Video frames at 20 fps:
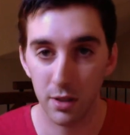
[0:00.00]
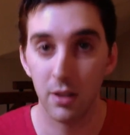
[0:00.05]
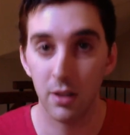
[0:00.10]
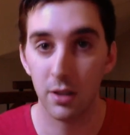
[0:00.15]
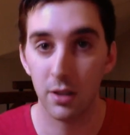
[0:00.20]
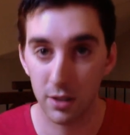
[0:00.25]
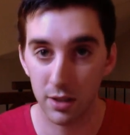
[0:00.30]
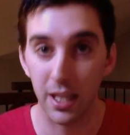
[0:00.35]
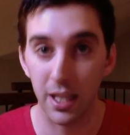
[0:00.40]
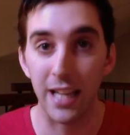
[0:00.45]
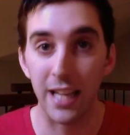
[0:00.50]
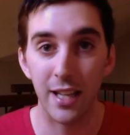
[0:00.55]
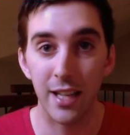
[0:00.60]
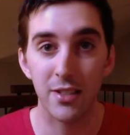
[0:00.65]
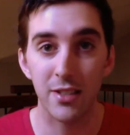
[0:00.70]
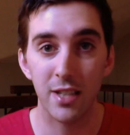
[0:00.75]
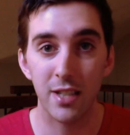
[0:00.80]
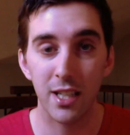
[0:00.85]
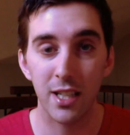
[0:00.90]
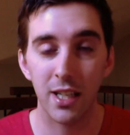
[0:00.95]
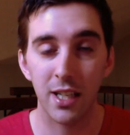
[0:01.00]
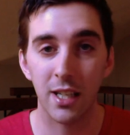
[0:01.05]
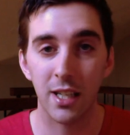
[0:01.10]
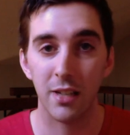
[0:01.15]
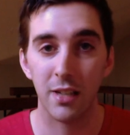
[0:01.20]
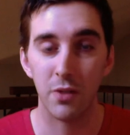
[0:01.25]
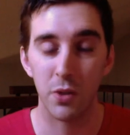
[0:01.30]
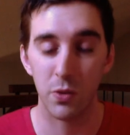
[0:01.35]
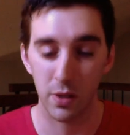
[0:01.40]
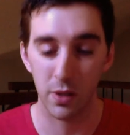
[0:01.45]
Let that sink in.
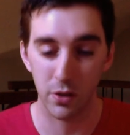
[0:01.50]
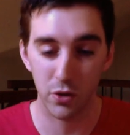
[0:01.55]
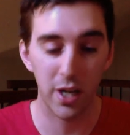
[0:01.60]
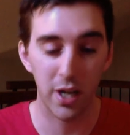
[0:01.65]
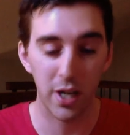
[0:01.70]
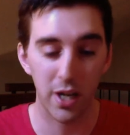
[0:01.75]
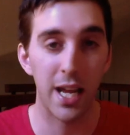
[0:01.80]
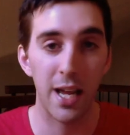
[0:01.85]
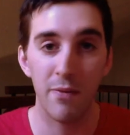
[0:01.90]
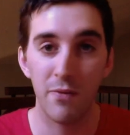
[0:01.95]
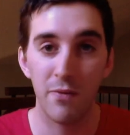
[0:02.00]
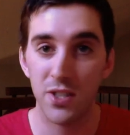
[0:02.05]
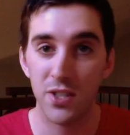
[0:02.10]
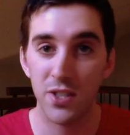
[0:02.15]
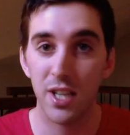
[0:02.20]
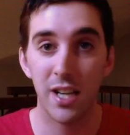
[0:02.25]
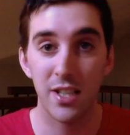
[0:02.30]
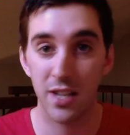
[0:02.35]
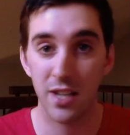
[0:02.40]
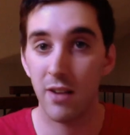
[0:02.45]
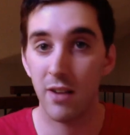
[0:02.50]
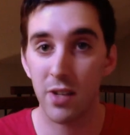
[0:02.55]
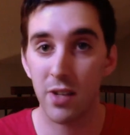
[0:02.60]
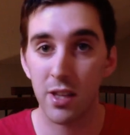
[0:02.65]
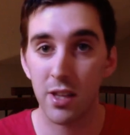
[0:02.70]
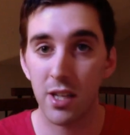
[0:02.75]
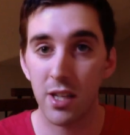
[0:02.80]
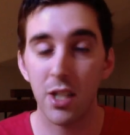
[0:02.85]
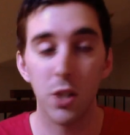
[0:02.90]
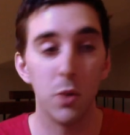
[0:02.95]
If you try to emphasize
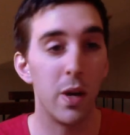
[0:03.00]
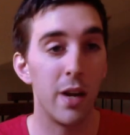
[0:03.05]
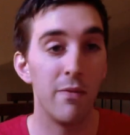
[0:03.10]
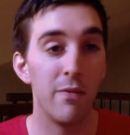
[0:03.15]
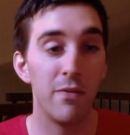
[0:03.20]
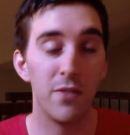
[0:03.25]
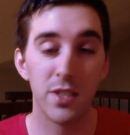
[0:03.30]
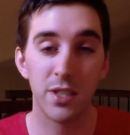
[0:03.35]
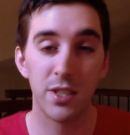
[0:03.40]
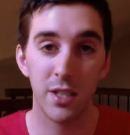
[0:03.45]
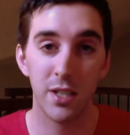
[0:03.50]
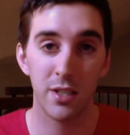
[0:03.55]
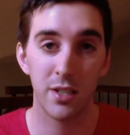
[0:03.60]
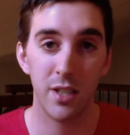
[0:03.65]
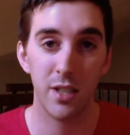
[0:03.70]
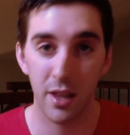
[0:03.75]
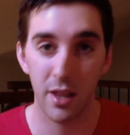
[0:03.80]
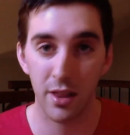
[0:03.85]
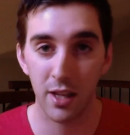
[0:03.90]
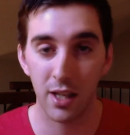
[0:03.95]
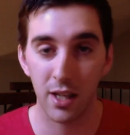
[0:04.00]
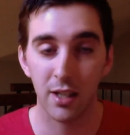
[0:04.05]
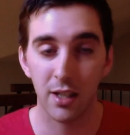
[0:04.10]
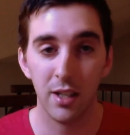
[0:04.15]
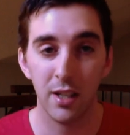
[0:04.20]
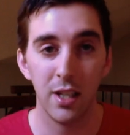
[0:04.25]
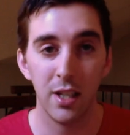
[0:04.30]
everything, you emphasize nothing.